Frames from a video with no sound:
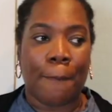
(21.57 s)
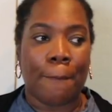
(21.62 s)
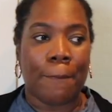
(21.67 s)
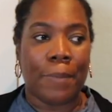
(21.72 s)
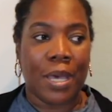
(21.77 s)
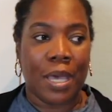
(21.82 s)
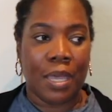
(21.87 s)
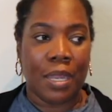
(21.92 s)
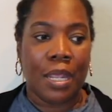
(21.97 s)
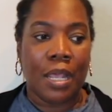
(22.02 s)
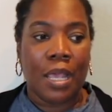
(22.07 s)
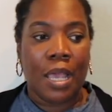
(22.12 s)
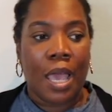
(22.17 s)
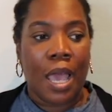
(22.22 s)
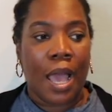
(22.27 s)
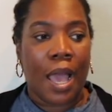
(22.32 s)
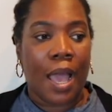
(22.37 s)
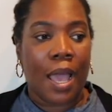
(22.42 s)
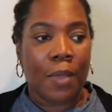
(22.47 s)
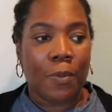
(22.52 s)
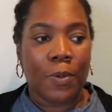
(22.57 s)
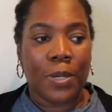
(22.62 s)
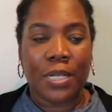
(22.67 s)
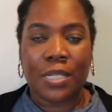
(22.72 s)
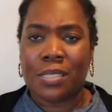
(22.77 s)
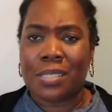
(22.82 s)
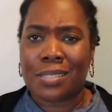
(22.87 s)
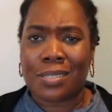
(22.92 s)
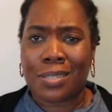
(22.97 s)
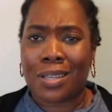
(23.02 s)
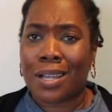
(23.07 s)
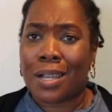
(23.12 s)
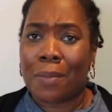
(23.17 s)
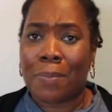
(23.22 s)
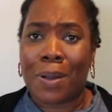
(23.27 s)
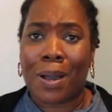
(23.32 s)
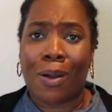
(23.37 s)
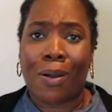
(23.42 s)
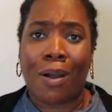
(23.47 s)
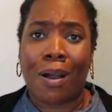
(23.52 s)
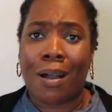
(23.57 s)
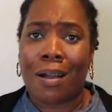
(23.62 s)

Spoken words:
but I wanted to talk about